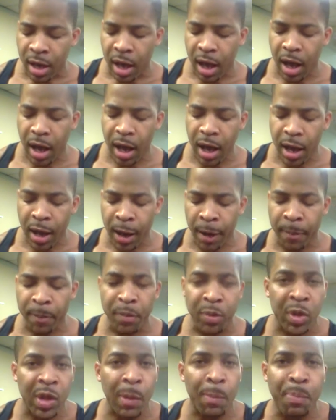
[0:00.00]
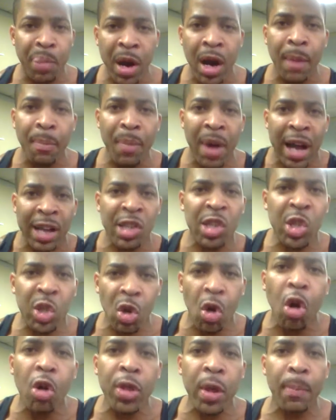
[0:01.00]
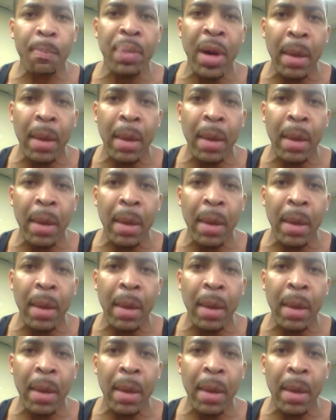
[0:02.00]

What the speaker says: the pump, I saw the